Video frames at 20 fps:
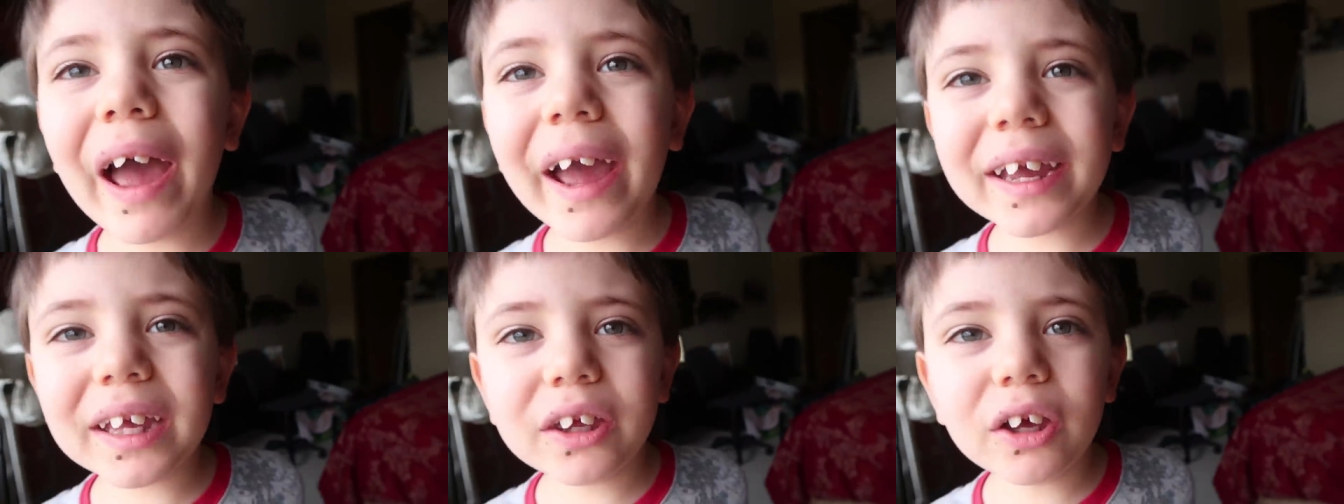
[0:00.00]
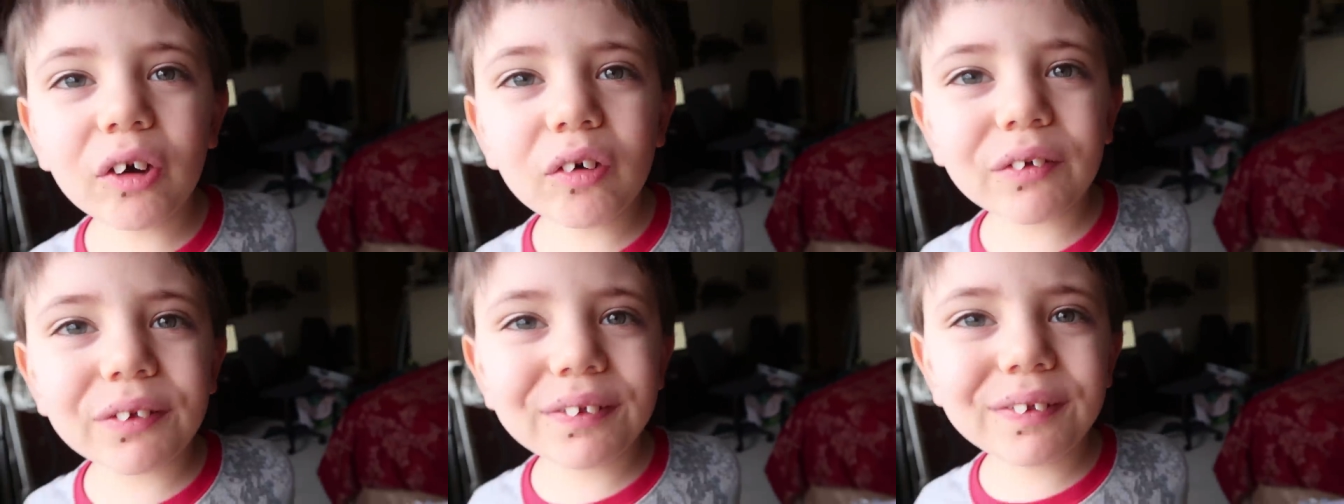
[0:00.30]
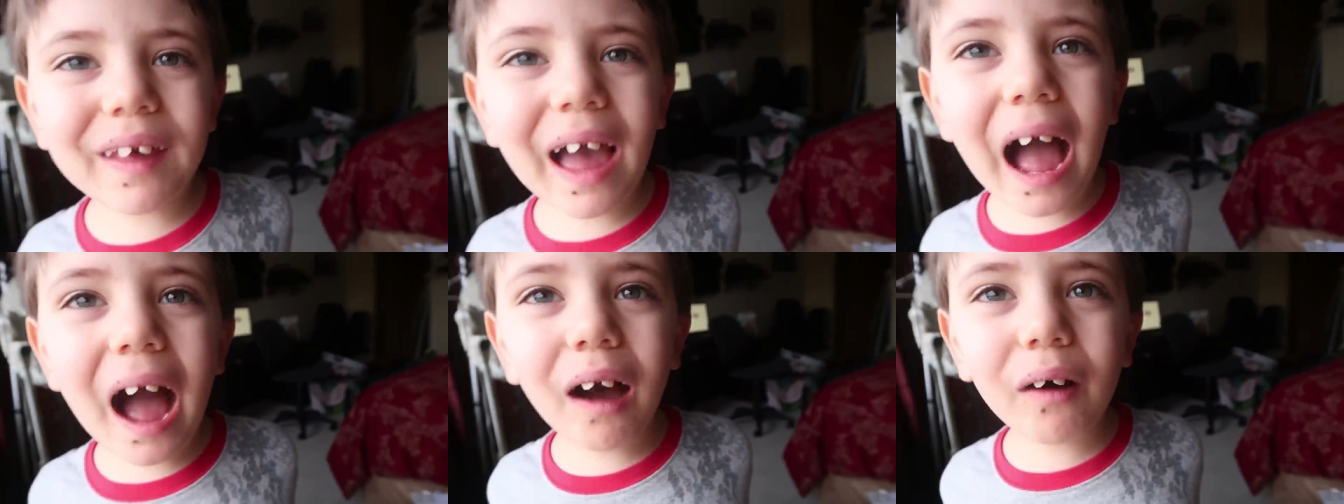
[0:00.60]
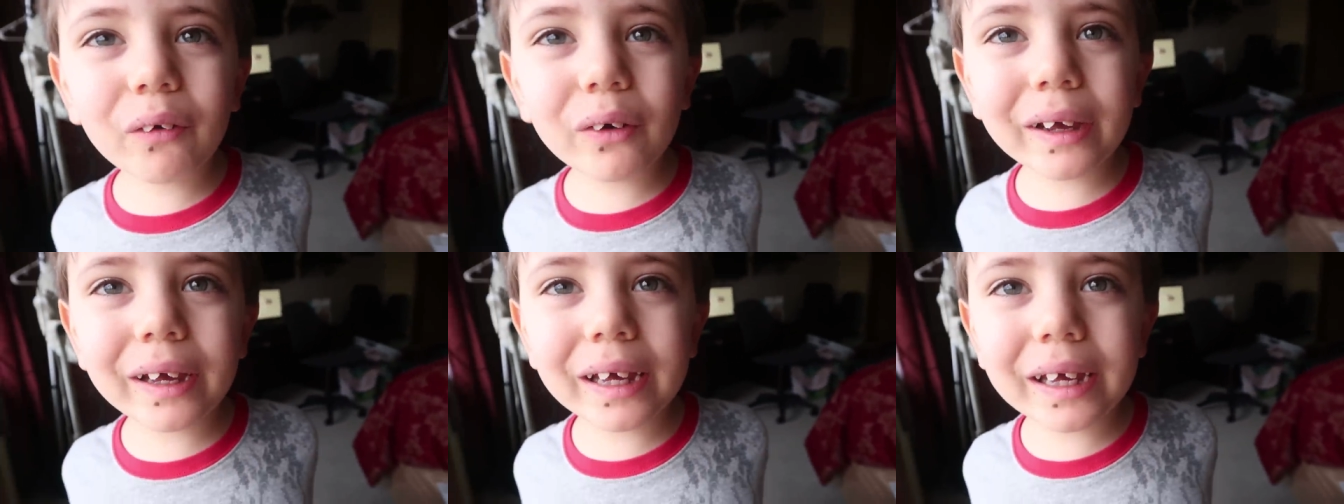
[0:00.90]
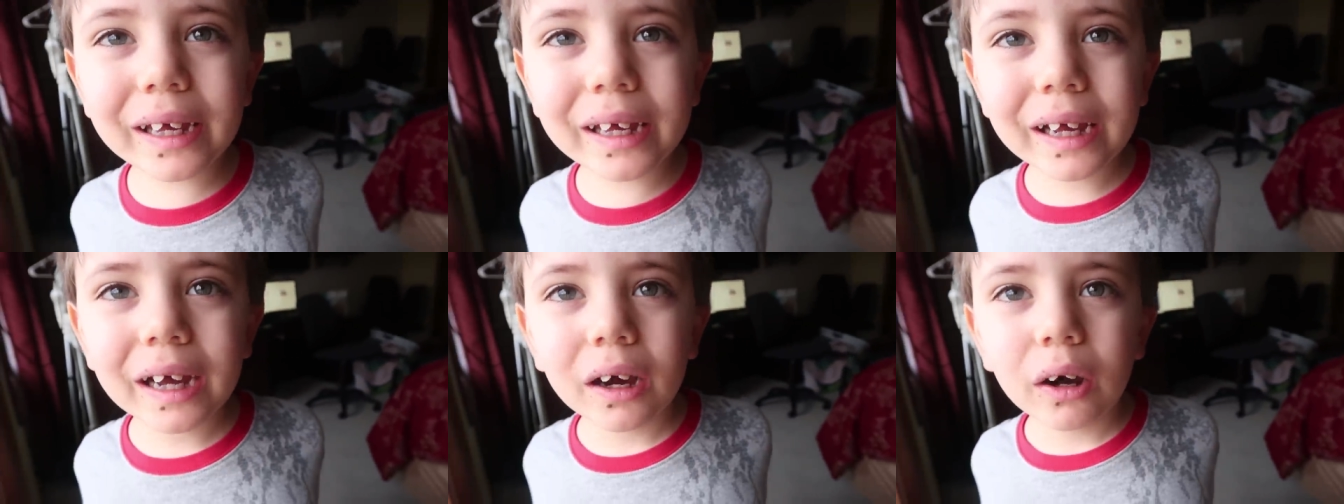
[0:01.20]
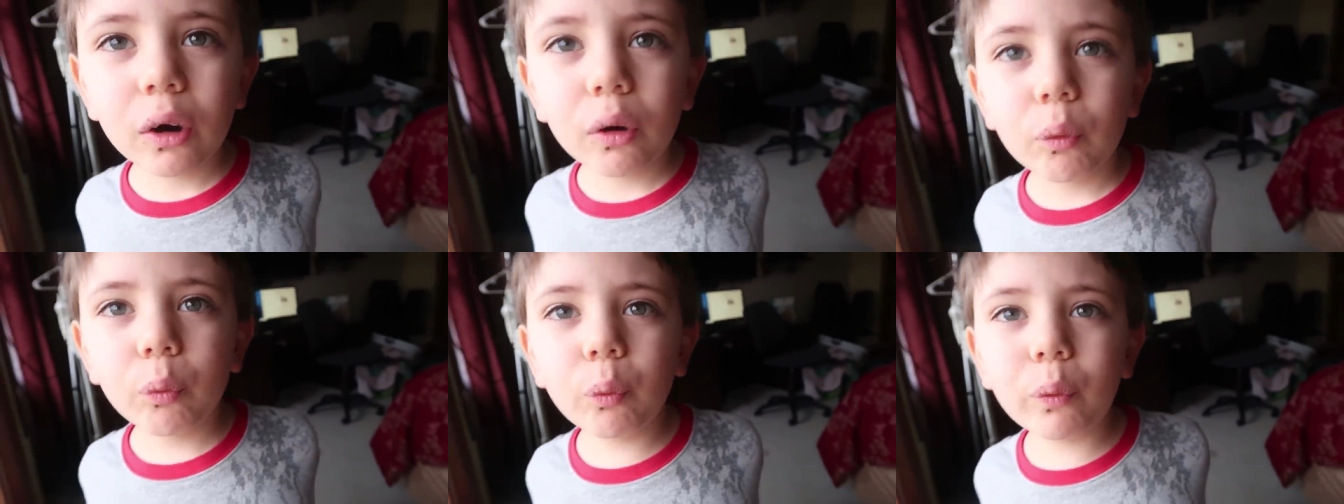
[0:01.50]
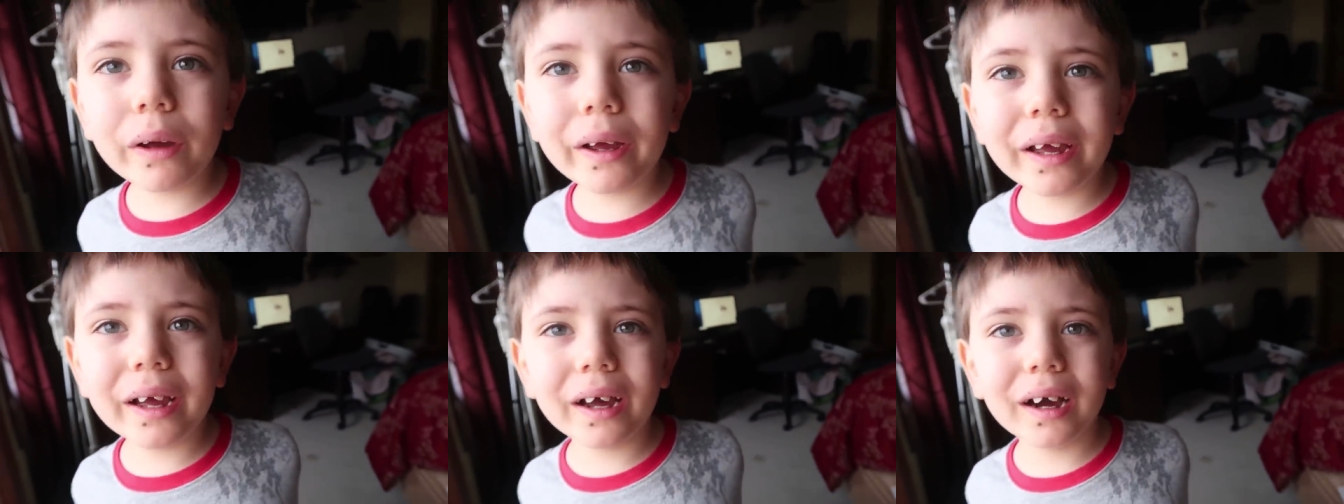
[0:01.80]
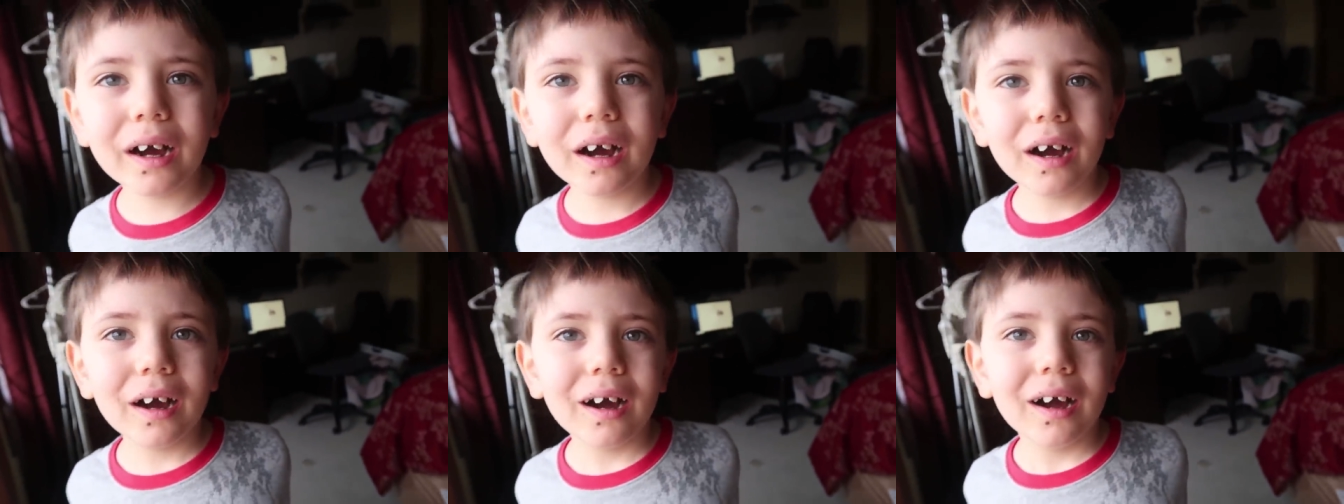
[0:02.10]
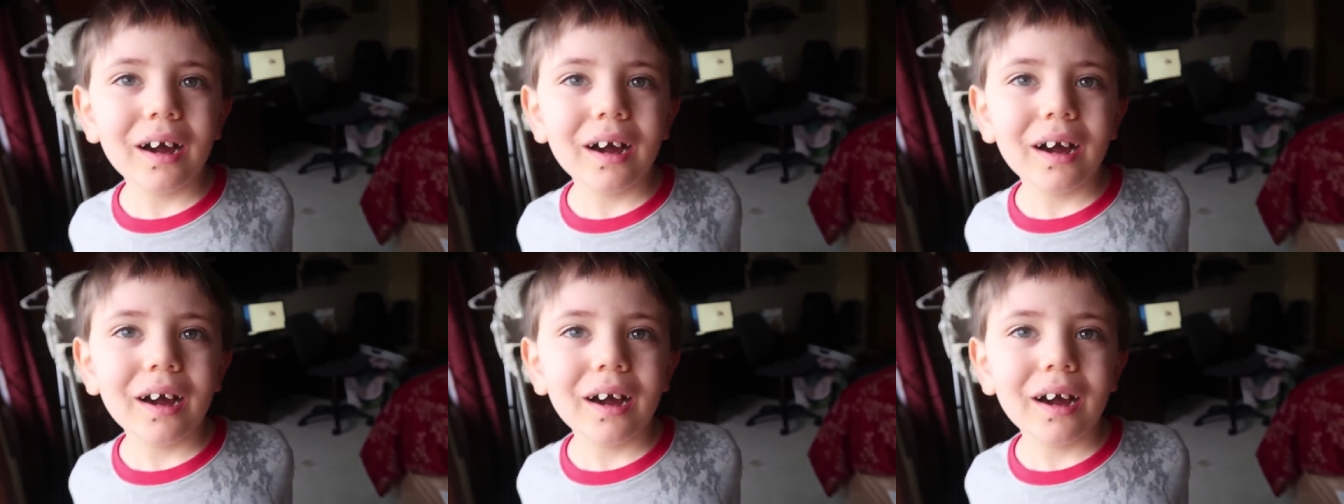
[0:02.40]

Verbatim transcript: Thank you, Sally. We